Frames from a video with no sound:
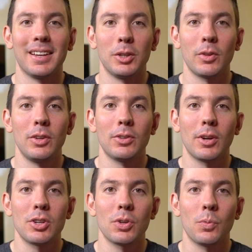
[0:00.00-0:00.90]
Another
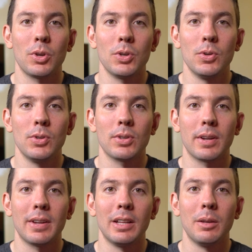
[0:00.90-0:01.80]
integration we use on
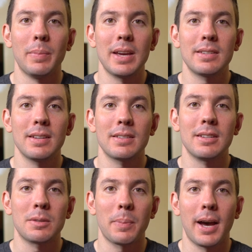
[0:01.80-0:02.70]
a daily basis
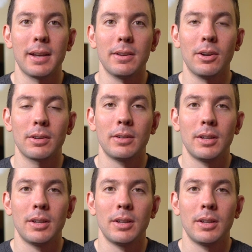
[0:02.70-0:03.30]
is PandaDoc.